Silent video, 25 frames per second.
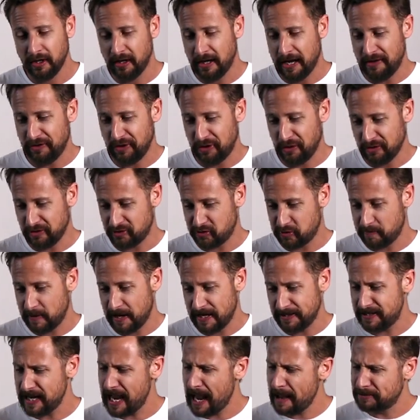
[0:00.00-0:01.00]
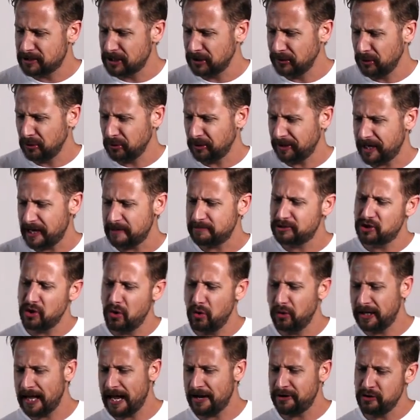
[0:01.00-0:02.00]
And the girl's response, absolutely, I'm
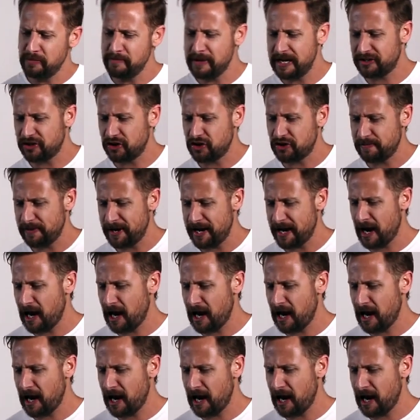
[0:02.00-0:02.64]
so glad you messaged me.